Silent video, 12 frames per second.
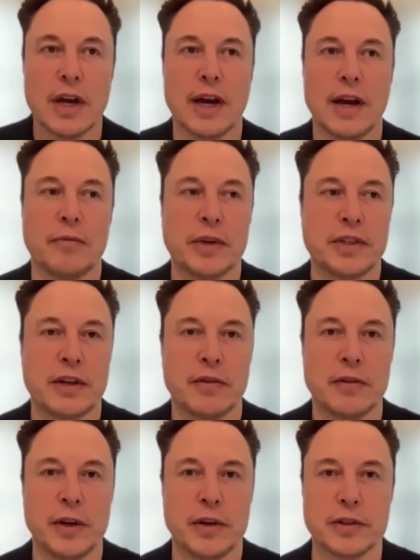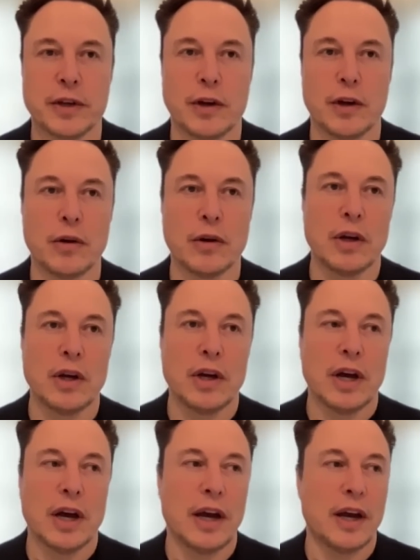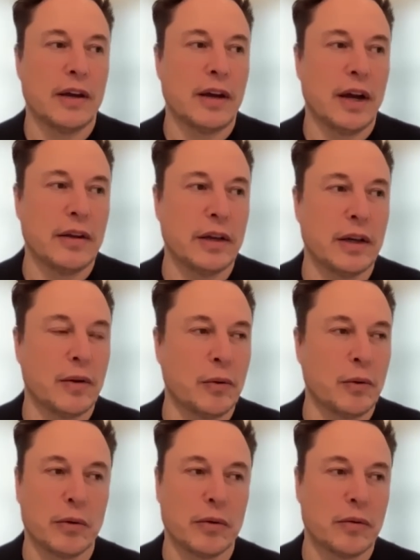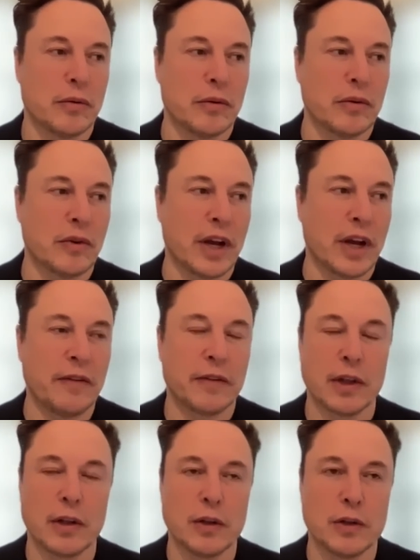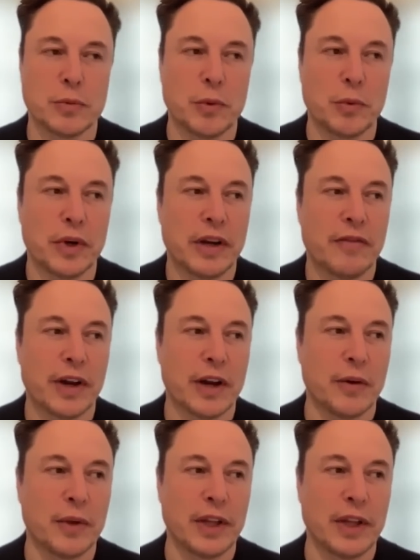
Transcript: Um, but several years ago, uh, you know, I came to the conclusion we're never going to